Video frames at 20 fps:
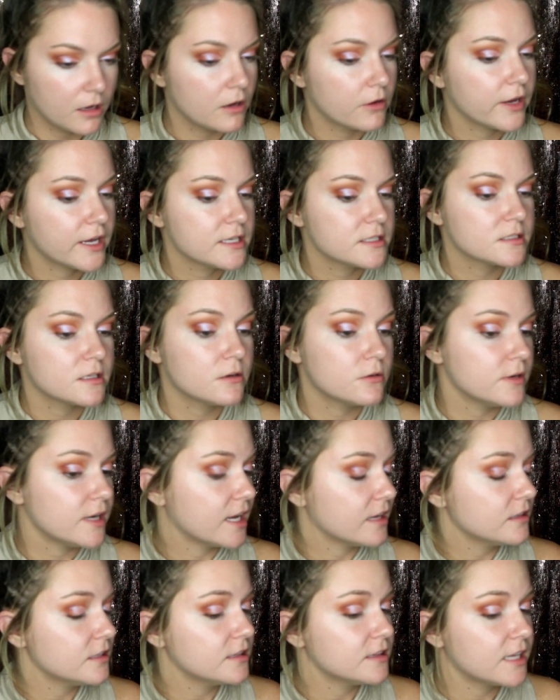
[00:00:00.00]
Okay, so
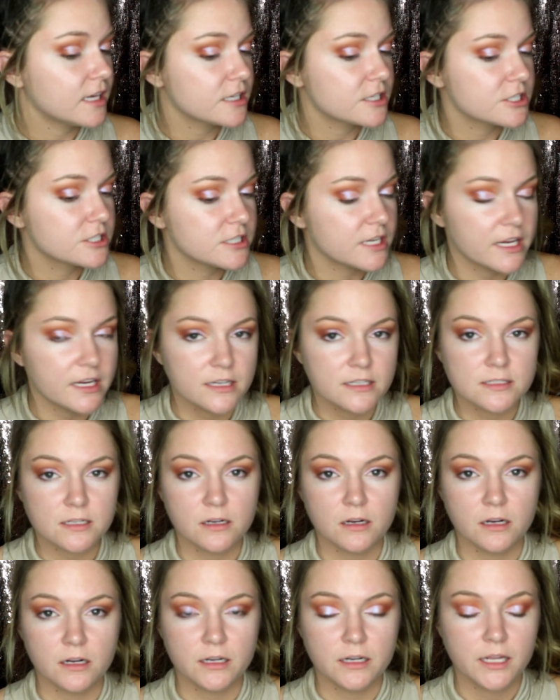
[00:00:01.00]
now that that shade is
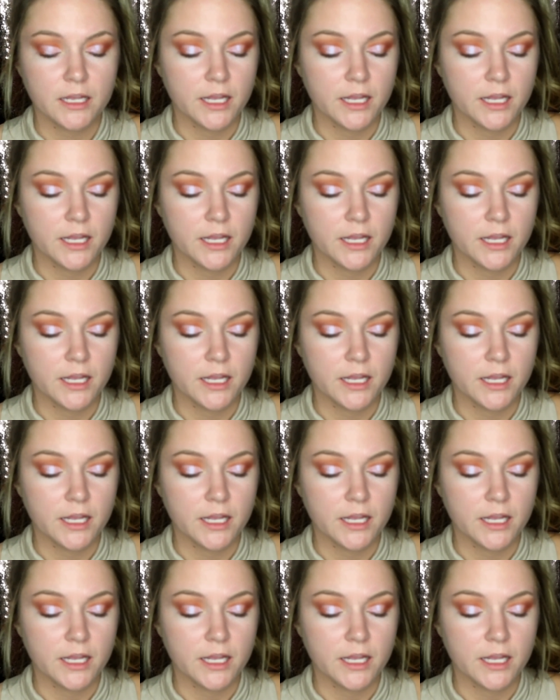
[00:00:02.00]
on